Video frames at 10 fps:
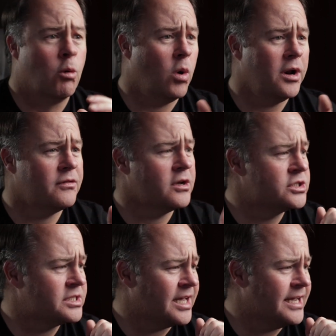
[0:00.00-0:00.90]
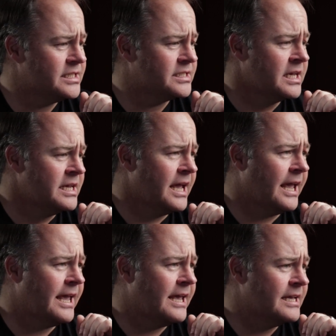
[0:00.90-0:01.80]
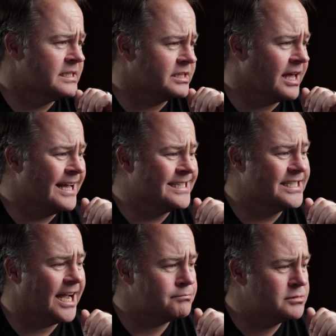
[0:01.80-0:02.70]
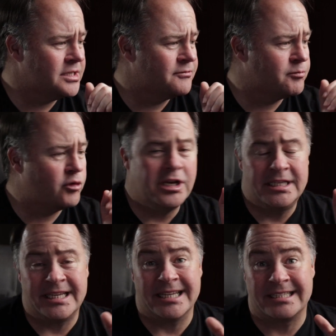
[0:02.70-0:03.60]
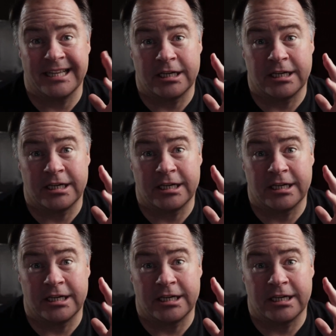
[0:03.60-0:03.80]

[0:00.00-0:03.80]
One of those things is the adaptive presets